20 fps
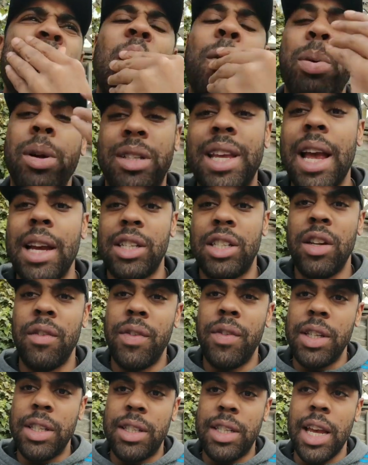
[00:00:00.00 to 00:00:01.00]
protection
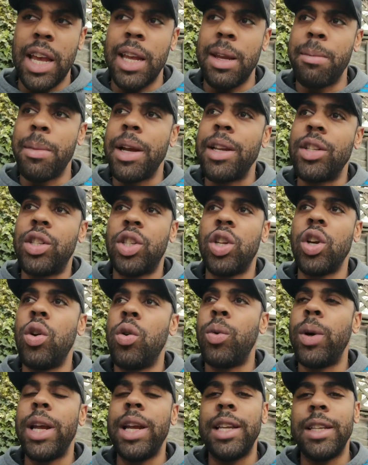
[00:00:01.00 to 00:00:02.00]
of his team
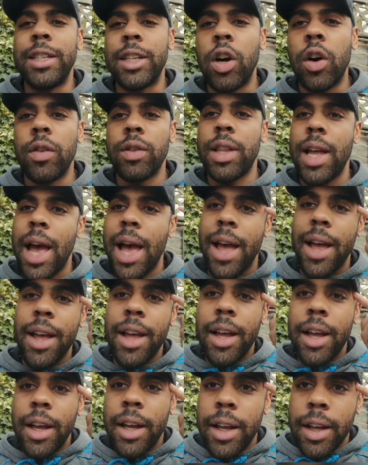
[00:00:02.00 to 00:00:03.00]
until he's got that
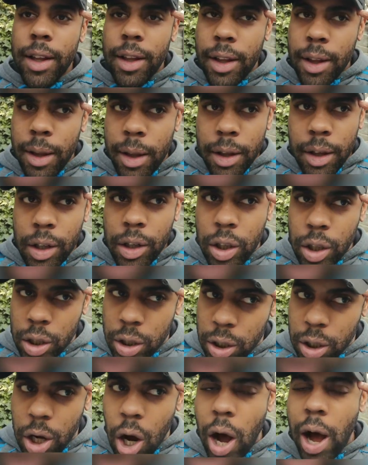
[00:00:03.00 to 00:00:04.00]

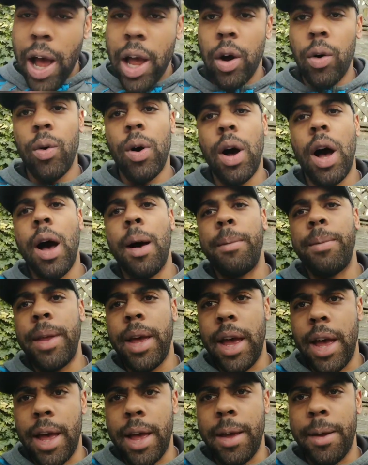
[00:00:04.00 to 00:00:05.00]
guile up
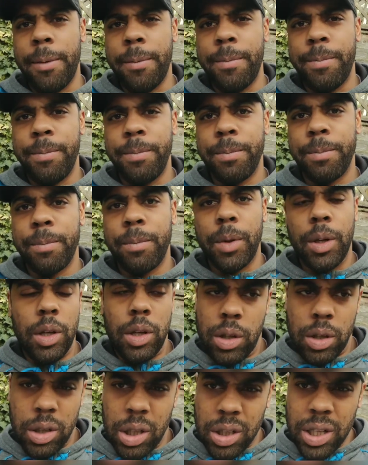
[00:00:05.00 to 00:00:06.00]
there
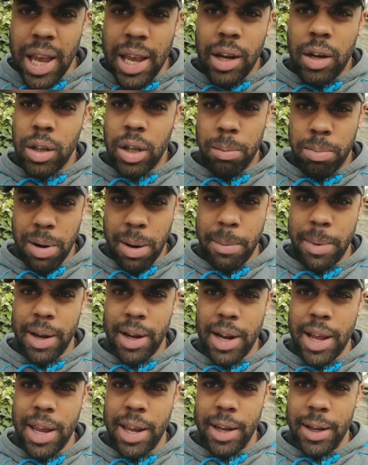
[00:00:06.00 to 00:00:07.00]
to take on the Premier
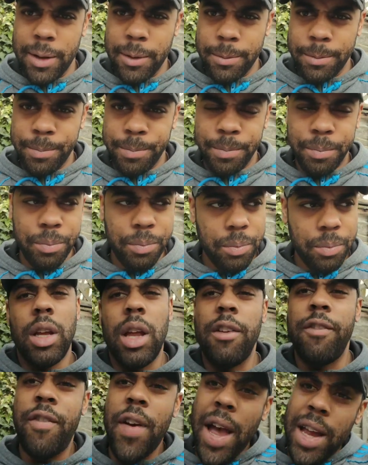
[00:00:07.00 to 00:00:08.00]
League.
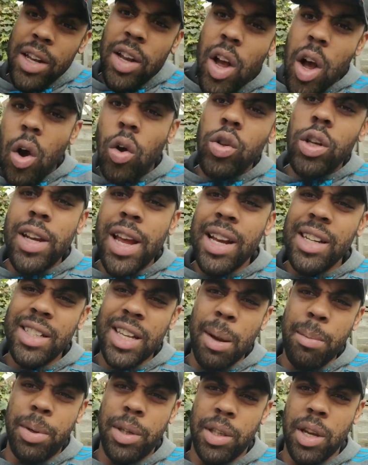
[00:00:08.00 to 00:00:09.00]
In fact, on the next
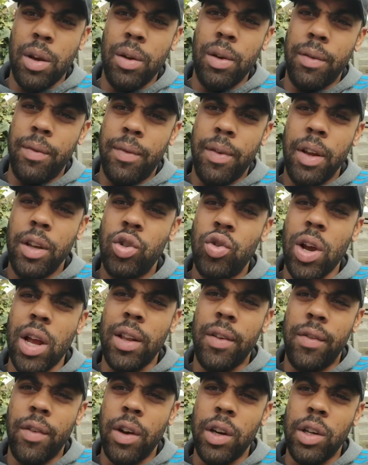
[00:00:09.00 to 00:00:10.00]
episode of
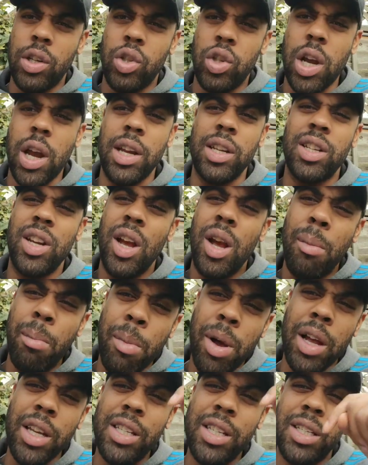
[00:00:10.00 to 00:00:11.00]
Transfer Exchange,
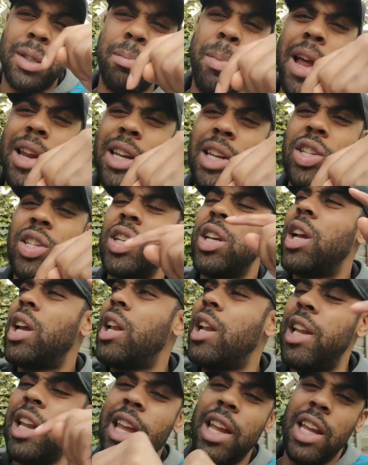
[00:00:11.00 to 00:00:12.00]
my Spanish
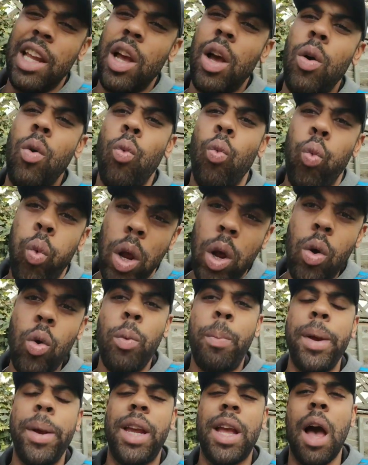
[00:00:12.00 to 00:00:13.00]
link
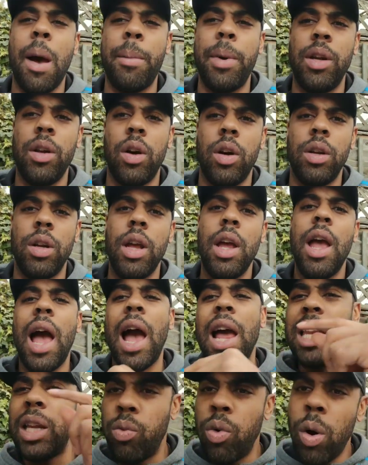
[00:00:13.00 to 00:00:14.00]
will be coming on,
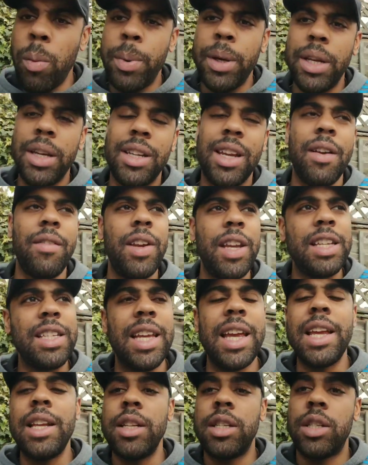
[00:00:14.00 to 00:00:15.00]
and he will be giving his
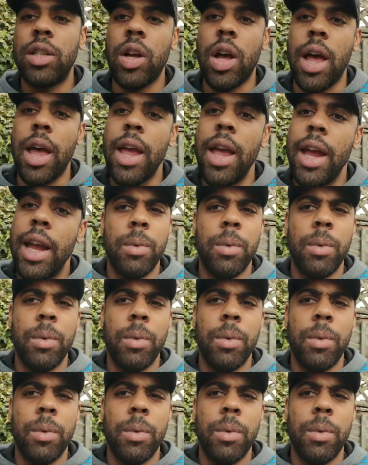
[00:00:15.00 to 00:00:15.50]
insight